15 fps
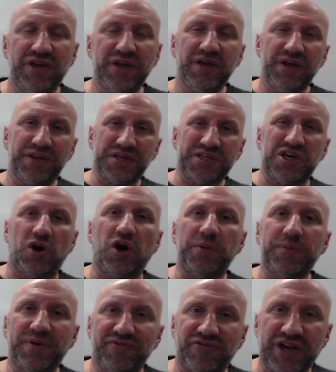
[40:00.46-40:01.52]
of the
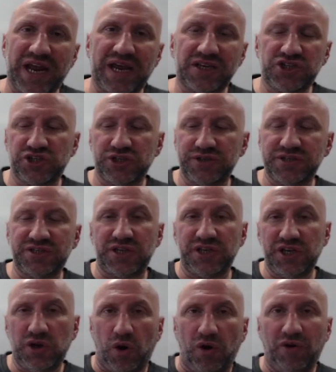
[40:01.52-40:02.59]
type of
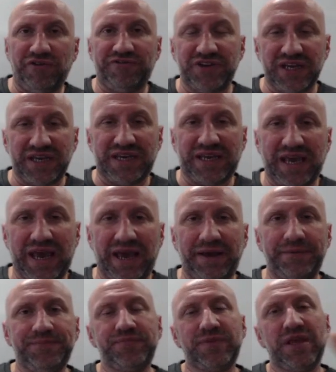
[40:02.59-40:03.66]
reactions that you often
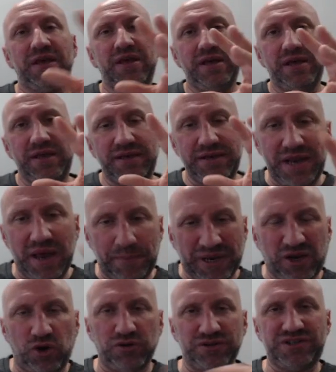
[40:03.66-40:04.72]
get.
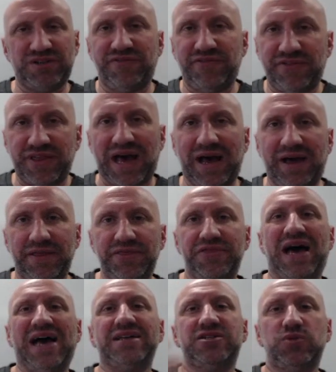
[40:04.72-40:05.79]
Now, because of
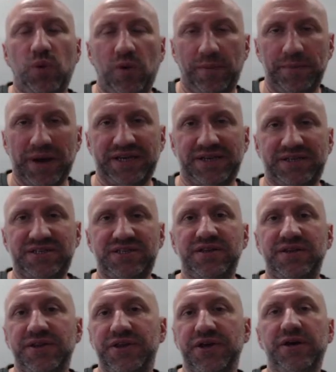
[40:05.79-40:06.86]
that, that's what
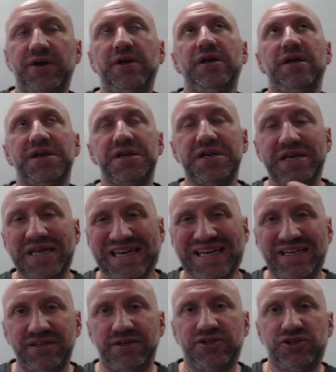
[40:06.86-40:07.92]
makes the
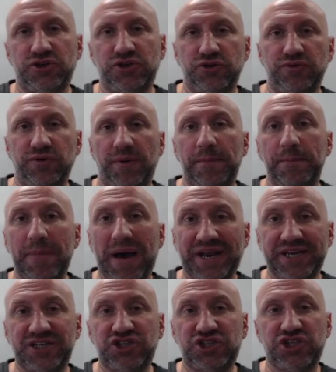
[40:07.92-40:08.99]
need to
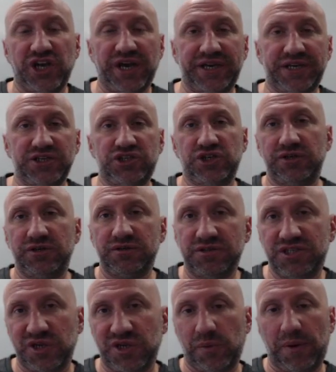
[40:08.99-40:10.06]
manage change
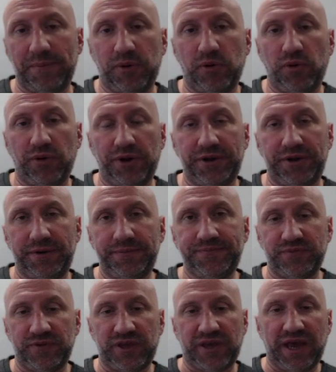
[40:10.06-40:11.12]
so
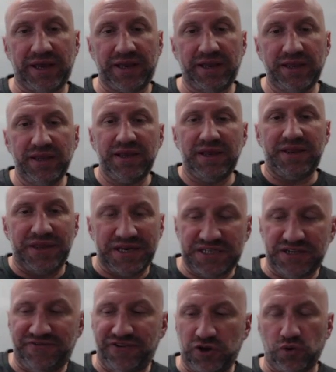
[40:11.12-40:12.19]
important. Okay.
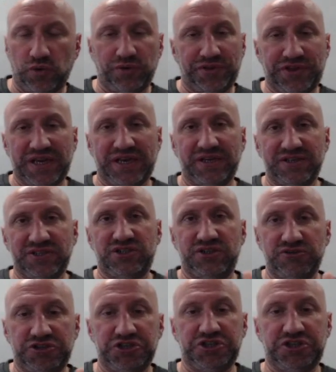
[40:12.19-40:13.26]
They're difficult
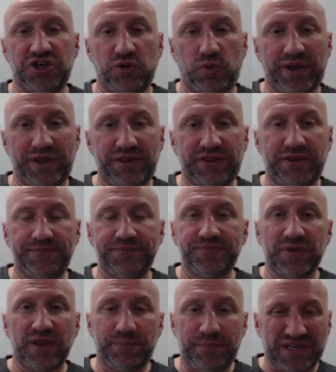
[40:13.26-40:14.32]
things to deal with
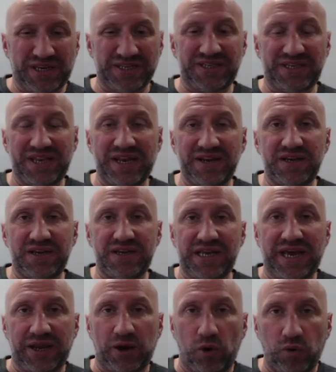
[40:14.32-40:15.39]
because at the end
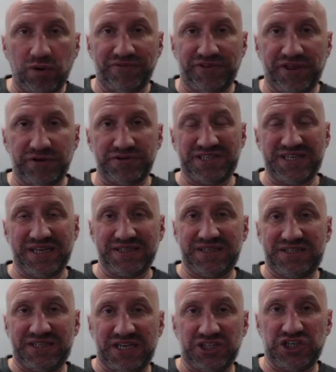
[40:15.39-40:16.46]
of the day, all of those
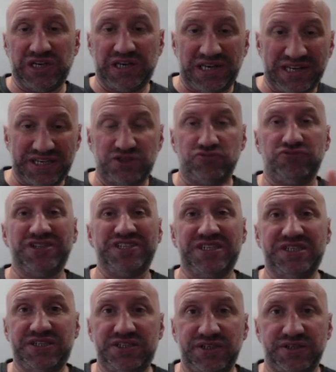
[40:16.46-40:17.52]
things essentially lead to
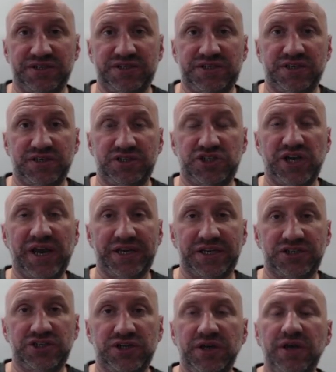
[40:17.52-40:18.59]
resistance to the
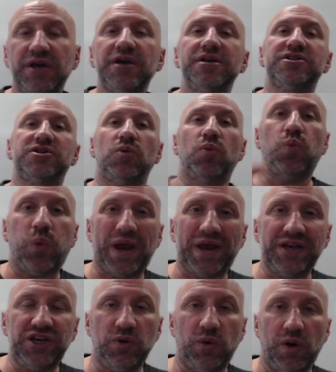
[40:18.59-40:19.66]
change. So
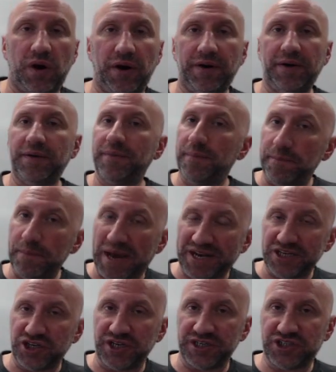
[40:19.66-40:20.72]
when you are
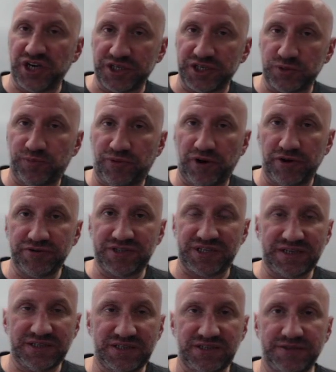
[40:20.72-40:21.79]
managing a change
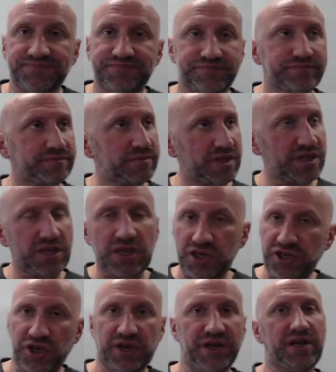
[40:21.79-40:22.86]
process,
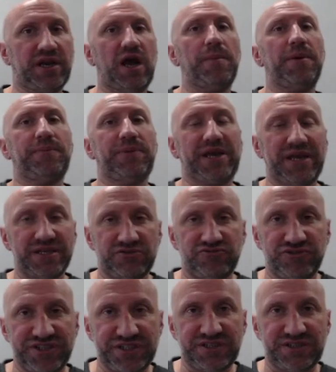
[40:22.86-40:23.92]
you're going to come up
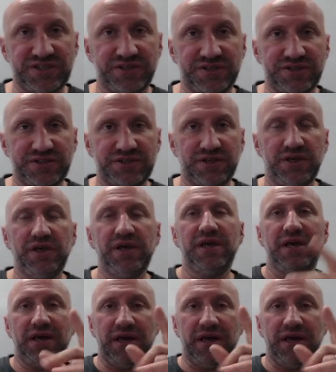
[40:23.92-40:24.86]
against resistance.